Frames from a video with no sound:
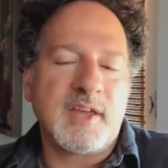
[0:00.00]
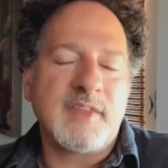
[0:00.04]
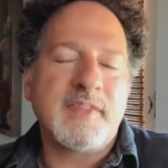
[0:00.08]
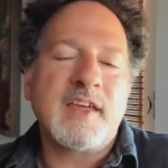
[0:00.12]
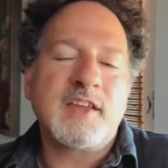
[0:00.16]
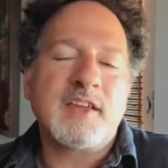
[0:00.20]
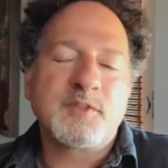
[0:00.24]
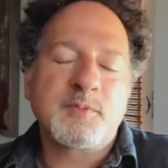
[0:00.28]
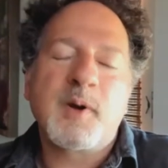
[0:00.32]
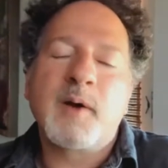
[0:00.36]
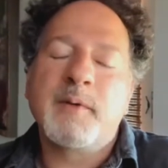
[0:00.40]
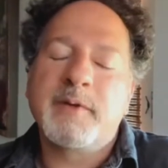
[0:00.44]
And
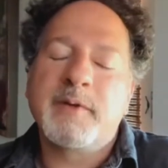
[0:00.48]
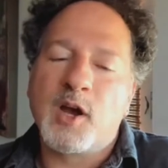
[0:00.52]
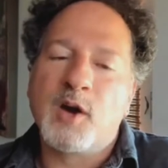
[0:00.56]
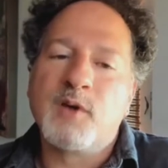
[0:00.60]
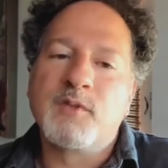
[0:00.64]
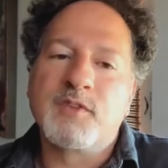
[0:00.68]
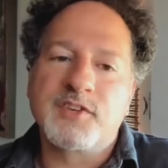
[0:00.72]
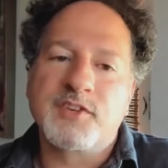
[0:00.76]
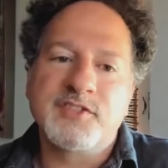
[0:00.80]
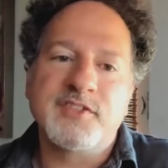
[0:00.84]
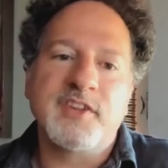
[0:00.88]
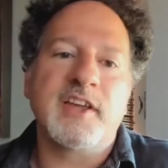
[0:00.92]
that's probably
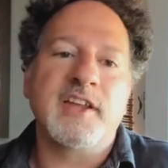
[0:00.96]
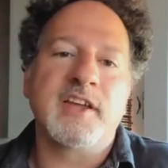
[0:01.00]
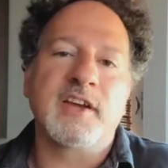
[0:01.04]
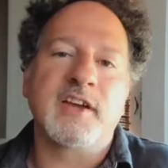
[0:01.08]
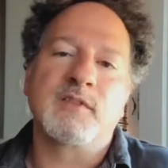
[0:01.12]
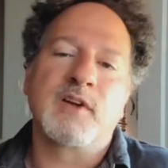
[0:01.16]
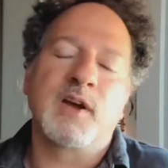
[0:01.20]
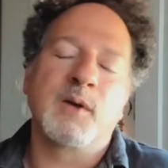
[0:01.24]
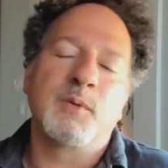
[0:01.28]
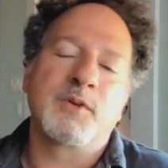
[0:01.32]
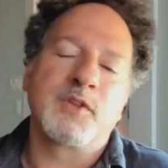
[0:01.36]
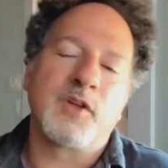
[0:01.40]
overstating it,
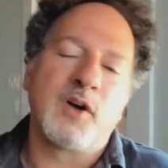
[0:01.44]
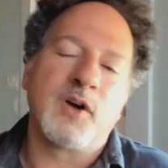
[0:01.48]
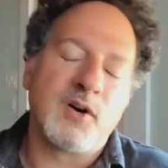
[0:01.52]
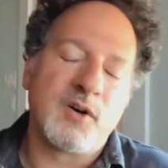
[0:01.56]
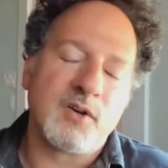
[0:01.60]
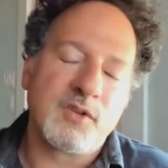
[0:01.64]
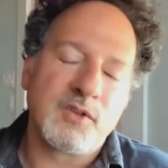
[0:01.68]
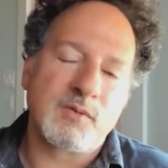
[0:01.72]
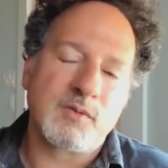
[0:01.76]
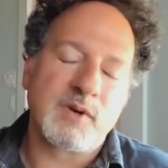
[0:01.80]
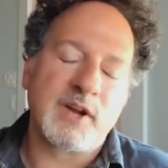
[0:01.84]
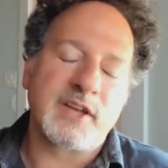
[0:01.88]
right? With
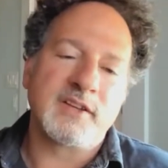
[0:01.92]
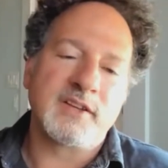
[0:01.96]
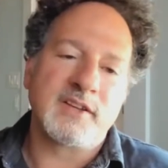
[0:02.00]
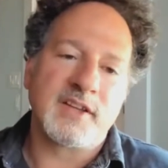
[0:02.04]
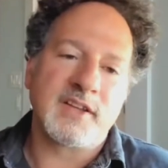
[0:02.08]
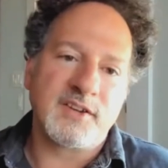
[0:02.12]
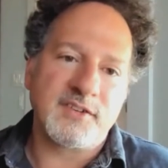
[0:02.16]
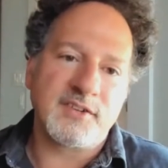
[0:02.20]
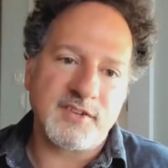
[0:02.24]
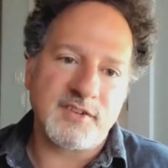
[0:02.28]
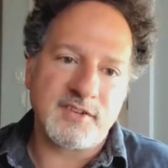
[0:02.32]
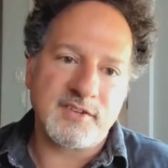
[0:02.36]
all the
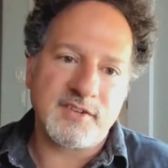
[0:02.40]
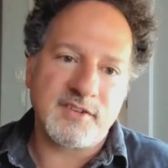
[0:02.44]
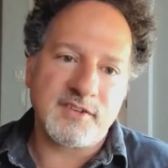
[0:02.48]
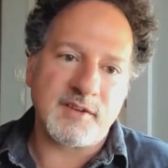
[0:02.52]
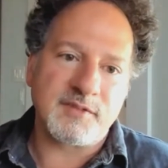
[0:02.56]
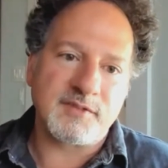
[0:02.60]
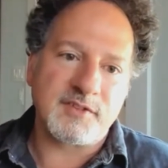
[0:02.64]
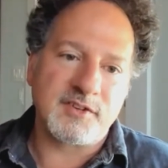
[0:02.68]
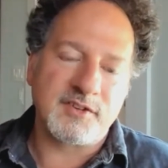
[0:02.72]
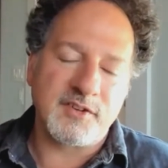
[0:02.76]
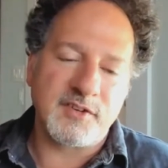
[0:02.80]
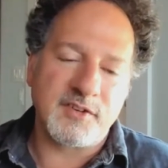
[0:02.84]
regulations
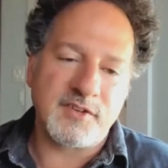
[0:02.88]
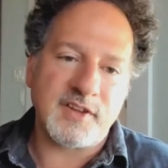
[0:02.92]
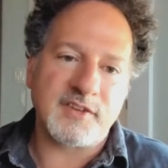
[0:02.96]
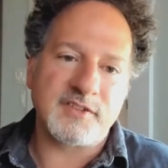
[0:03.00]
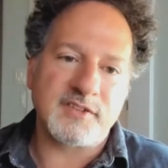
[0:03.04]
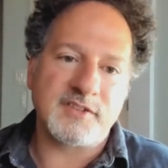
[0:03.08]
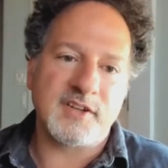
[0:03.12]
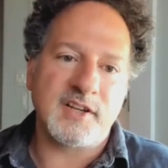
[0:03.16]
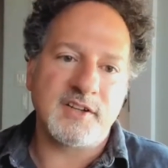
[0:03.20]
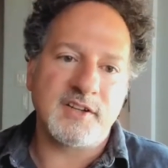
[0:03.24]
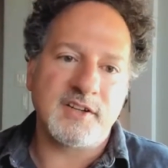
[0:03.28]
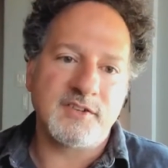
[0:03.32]
after
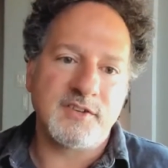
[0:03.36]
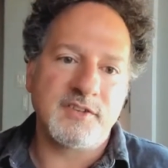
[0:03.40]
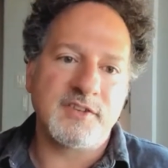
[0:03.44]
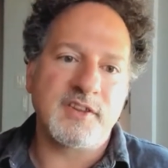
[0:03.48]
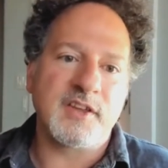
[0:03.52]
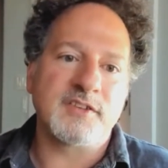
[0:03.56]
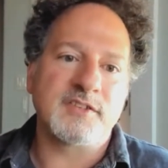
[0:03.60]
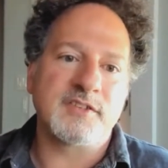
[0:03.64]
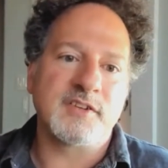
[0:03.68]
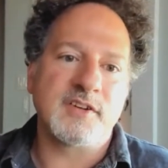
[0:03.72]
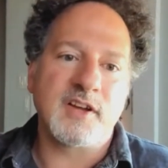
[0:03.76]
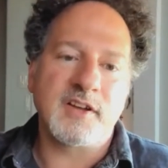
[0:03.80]
2008,
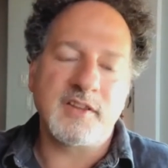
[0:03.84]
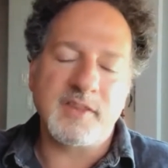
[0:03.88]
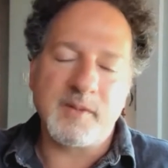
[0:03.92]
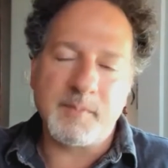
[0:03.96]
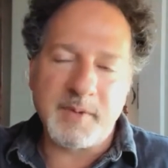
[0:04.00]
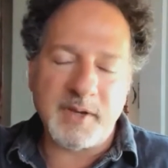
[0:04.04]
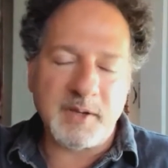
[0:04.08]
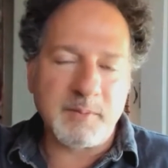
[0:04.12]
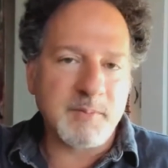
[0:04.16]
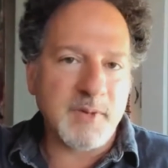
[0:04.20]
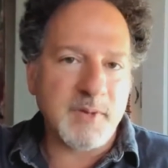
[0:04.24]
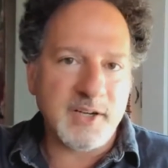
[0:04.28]
2009, the
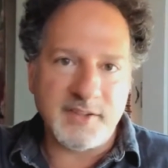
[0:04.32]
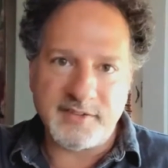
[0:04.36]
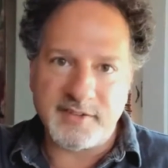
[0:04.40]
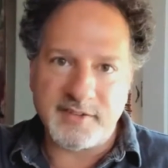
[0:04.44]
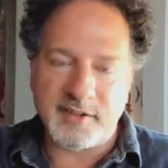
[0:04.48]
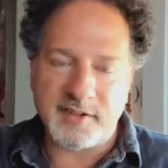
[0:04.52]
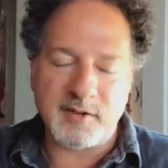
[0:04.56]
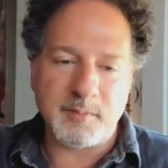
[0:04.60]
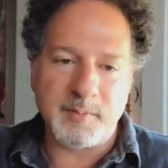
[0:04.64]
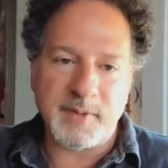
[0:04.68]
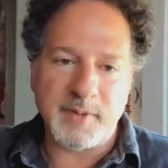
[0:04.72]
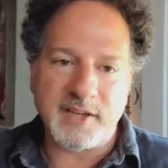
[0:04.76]
big money
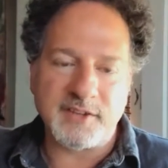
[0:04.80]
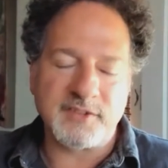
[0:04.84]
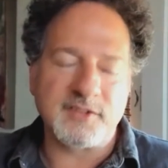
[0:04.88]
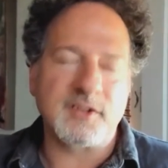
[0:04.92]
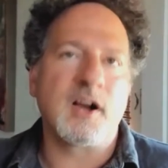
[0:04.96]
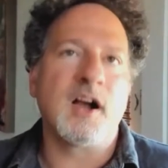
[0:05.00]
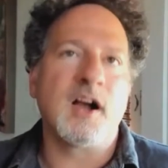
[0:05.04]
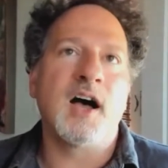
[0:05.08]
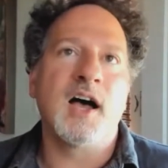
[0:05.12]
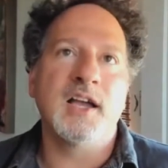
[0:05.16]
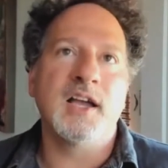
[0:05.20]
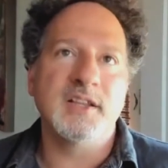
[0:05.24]
center banks
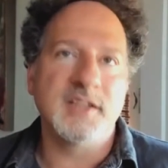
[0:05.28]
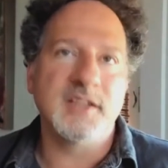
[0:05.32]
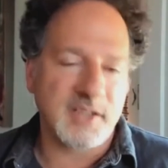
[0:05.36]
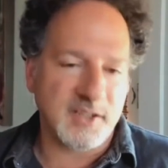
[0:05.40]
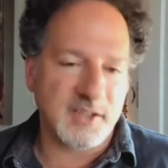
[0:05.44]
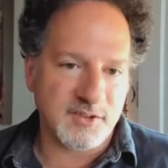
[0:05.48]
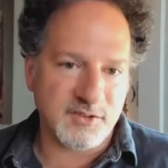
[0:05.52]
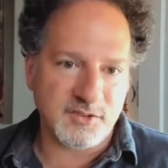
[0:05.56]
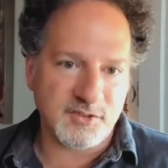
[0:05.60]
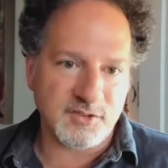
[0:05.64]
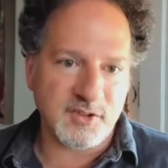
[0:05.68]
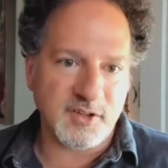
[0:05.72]
are highly
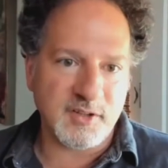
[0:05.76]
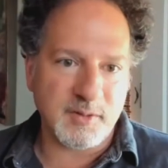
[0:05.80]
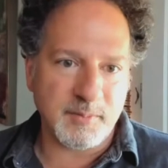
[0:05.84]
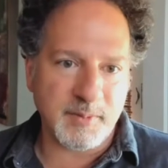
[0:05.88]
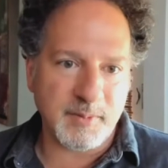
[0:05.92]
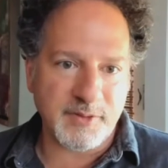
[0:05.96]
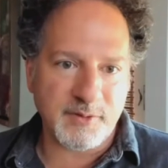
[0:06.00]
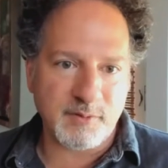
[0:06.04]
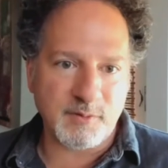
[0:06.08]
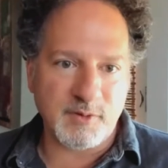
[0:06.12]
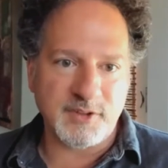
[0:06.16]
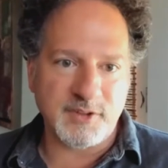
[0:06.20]
constrained
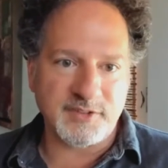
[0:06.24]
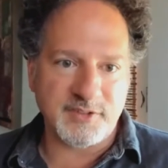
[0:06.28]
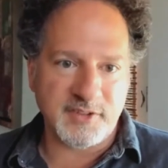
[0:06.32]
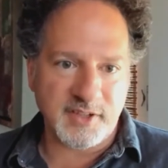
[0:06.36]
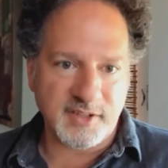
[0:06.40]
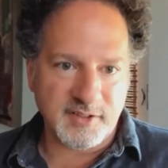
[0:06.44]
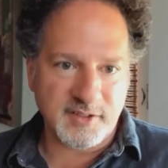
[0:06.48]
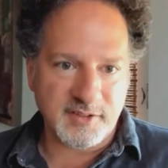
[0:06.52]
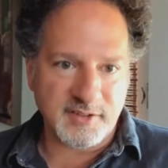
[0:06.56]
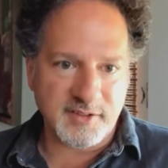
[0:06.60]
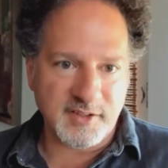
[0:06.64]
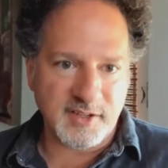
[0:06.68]
about the risks
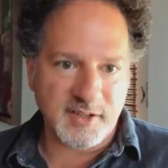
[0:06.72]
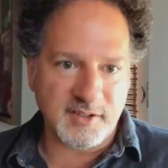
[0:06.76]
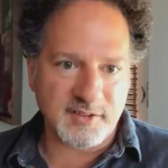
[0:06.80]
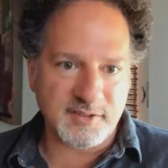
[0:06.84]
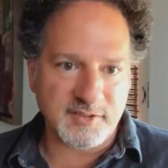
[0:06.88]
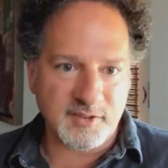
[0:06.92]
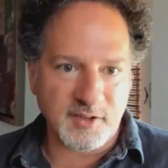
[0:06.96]
they can take.